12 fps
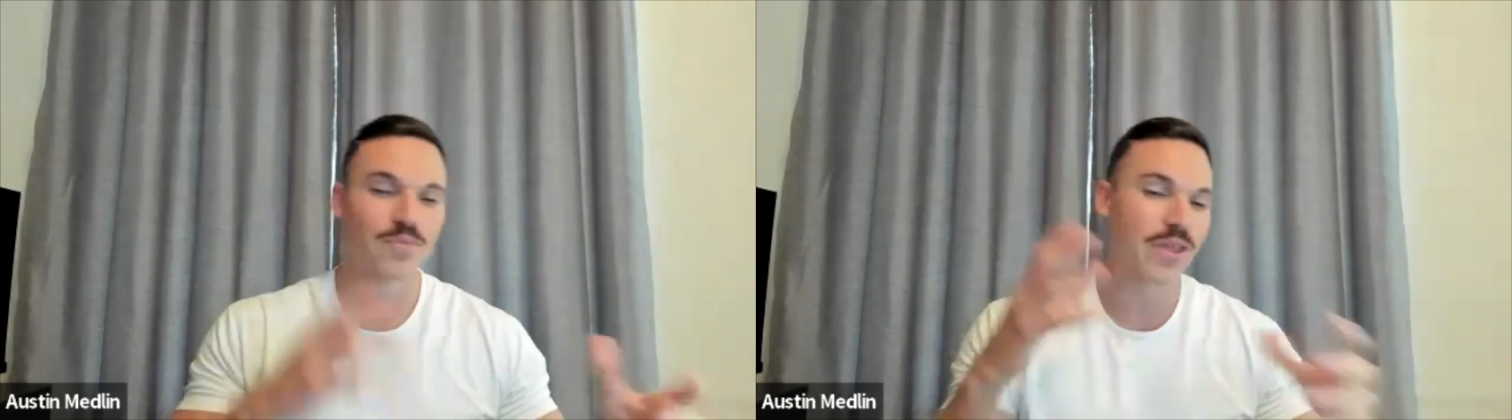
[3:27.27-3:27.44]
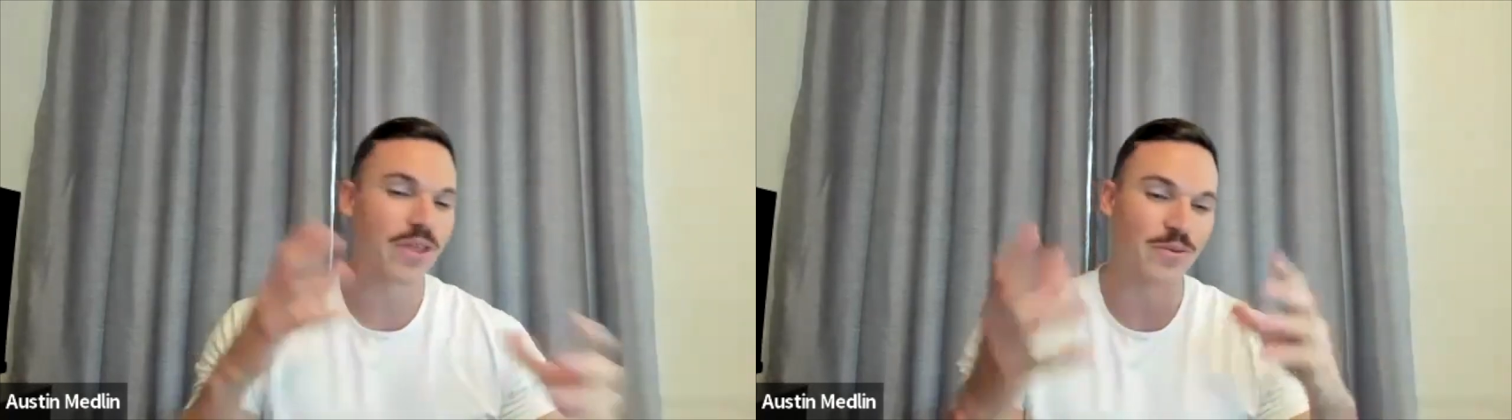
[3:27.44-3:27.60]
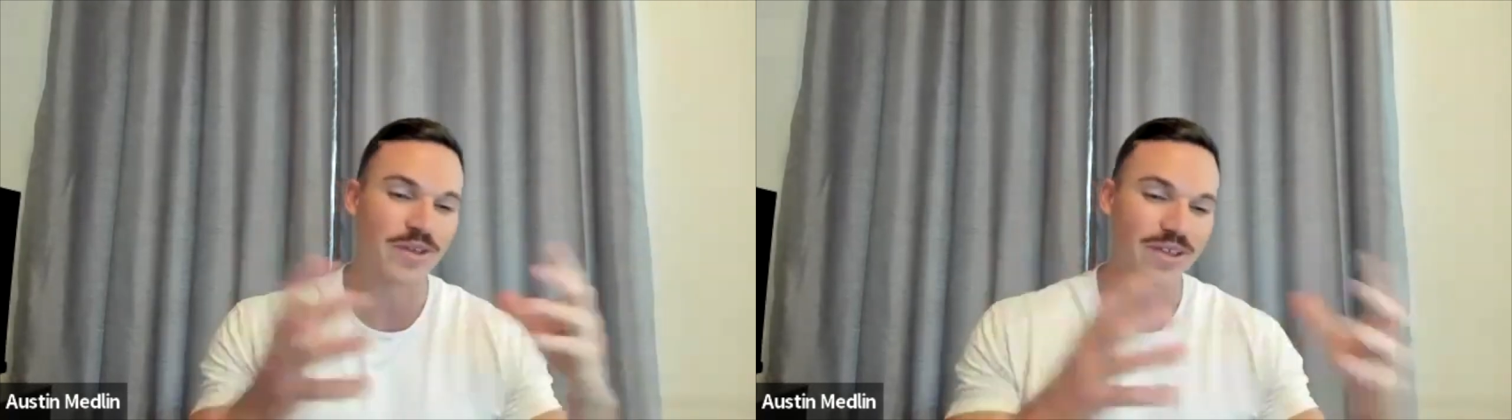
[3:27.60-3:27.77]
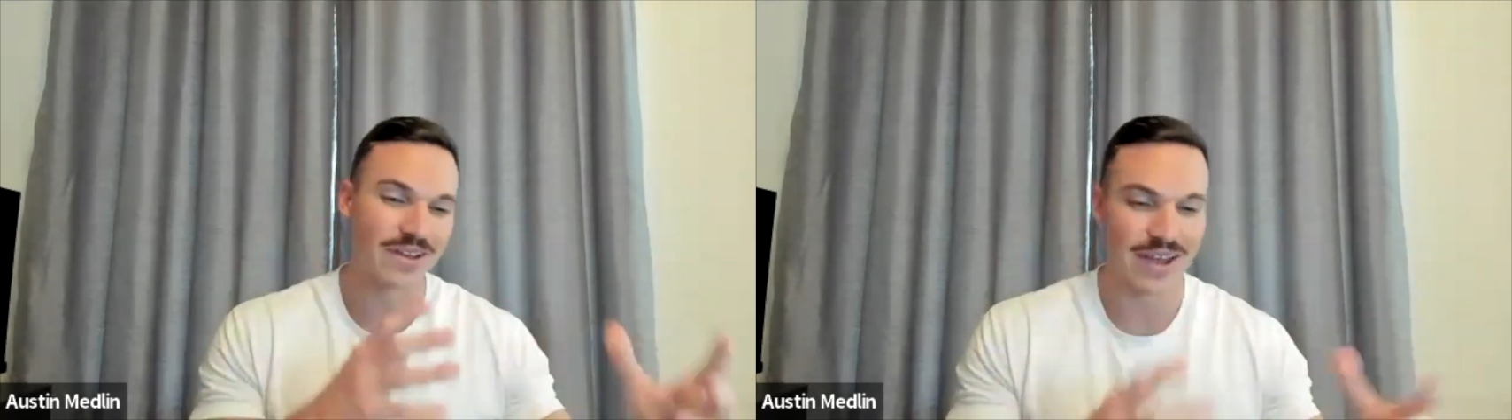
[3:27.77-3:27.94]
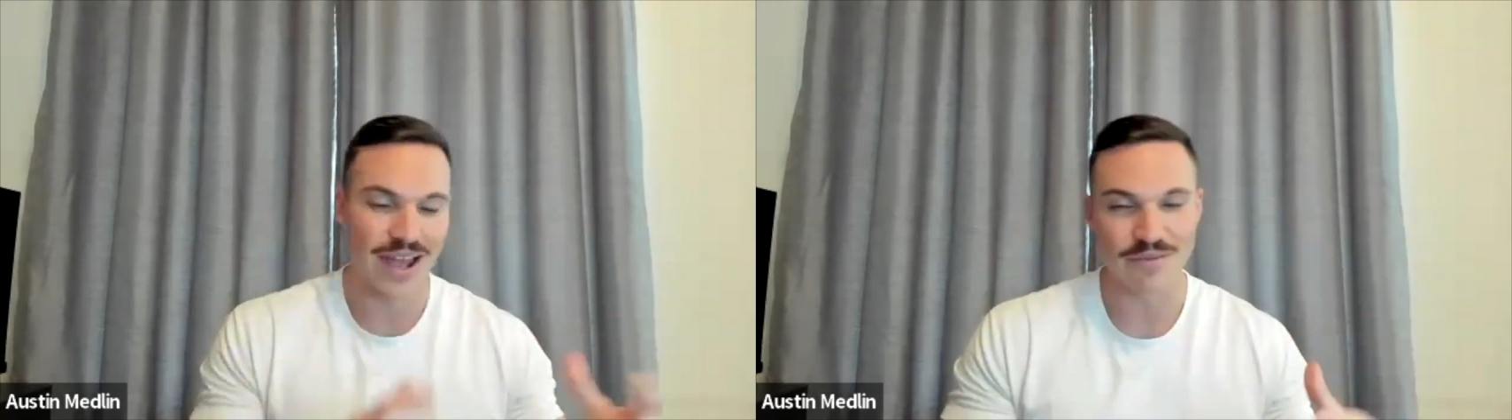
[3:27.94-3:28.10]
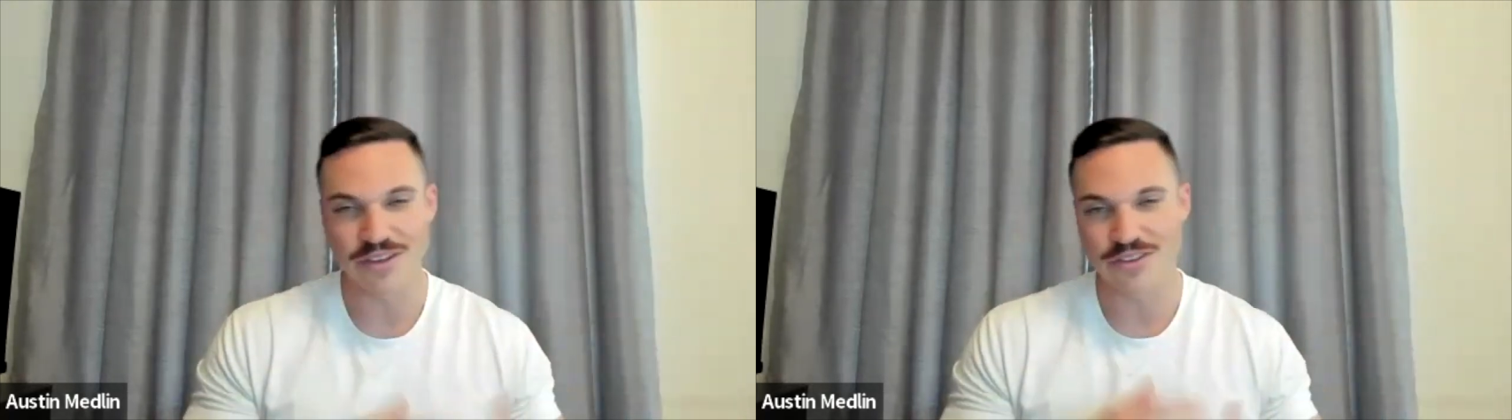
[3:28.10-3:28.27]
And then we can
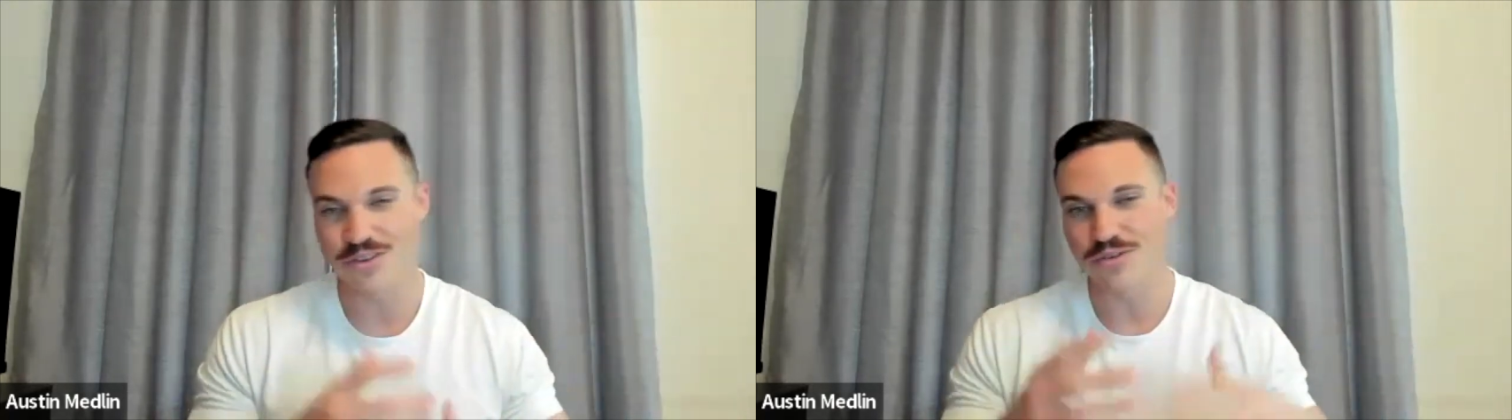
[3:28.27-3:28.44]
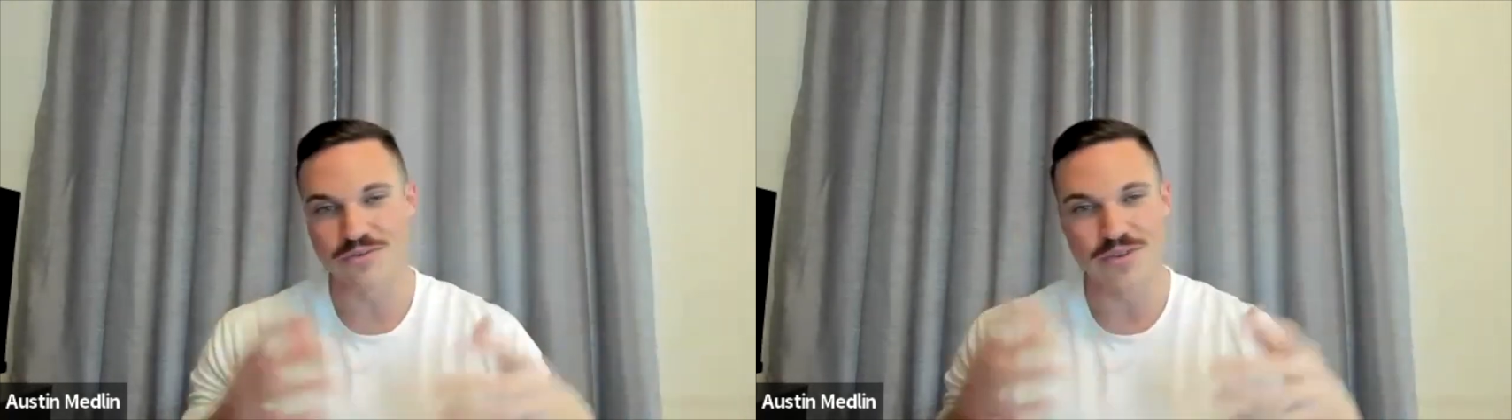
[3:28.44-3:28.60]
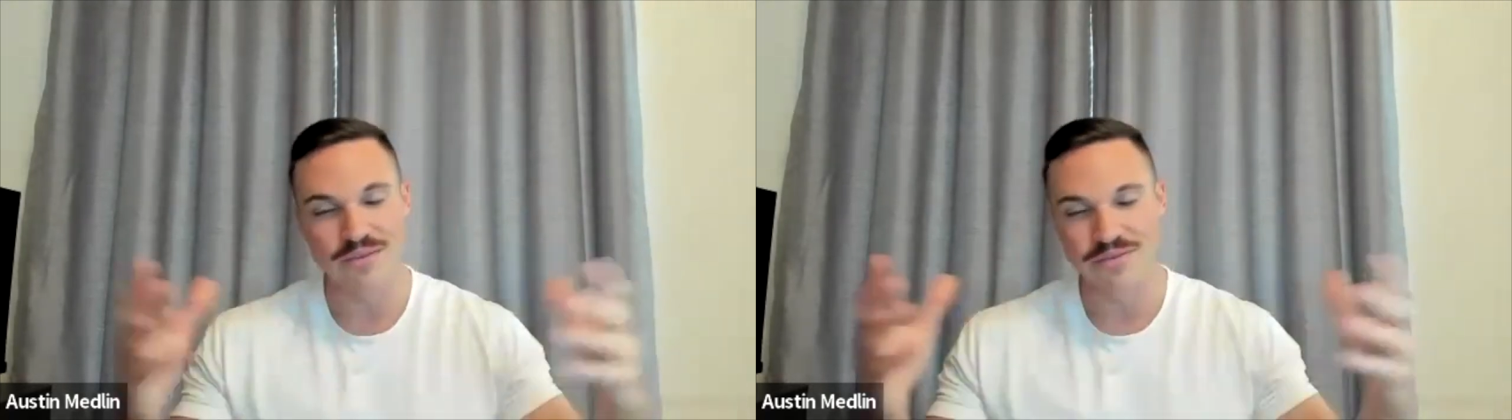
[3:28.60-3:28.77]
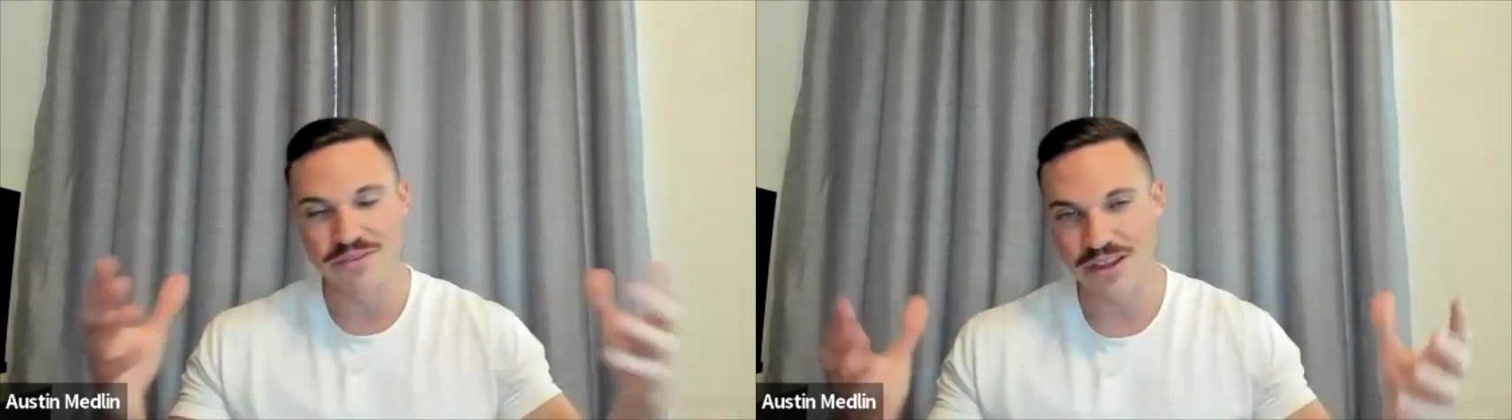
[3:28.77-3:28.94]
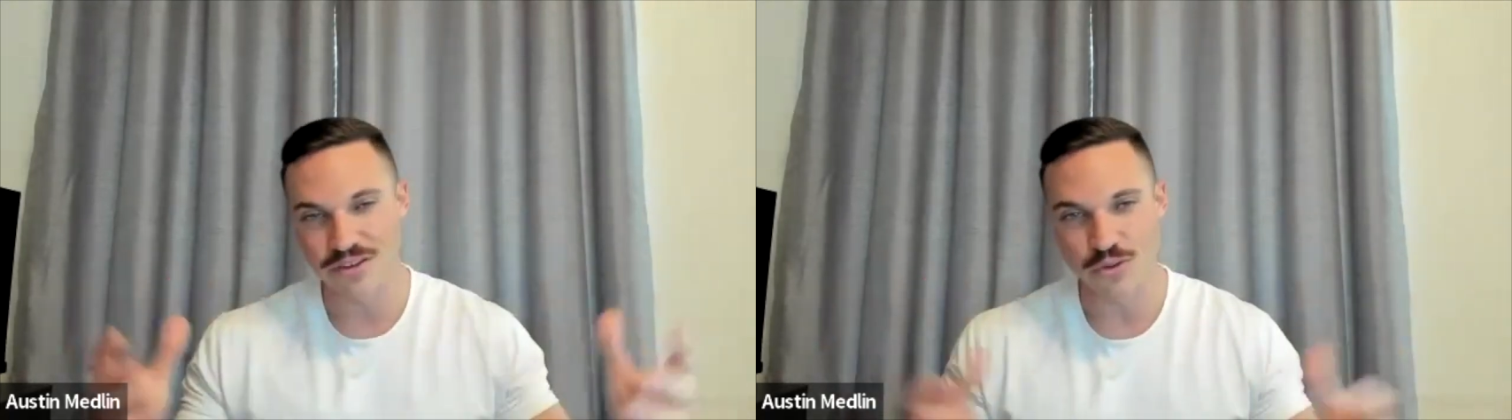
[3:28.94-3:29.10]
dive into it 5, 10,